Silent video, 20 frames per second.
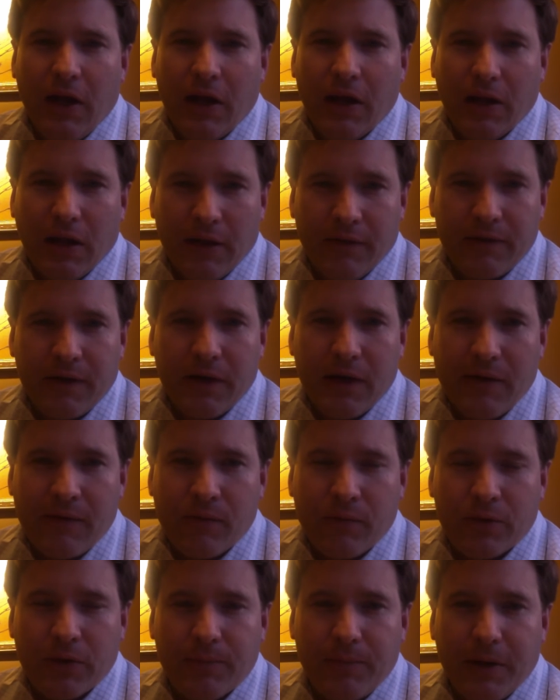Love to get
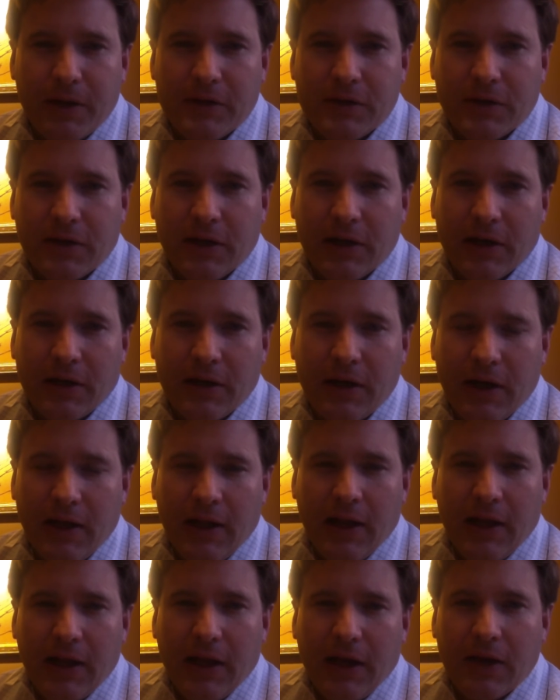everyone to pitch in.
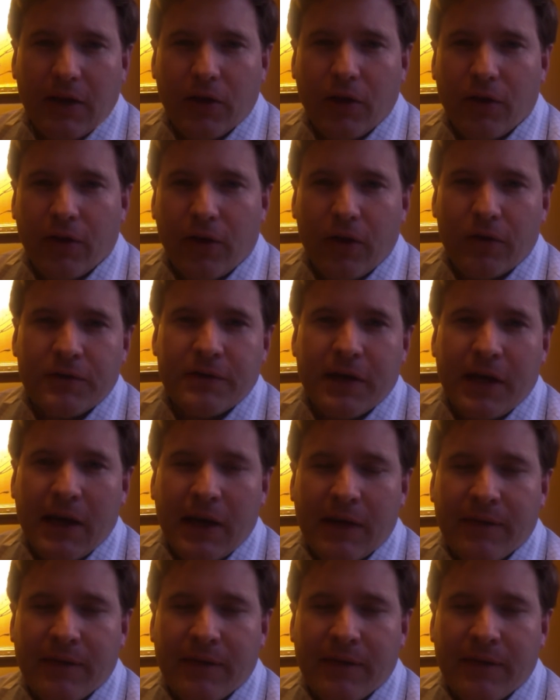You know the old saying,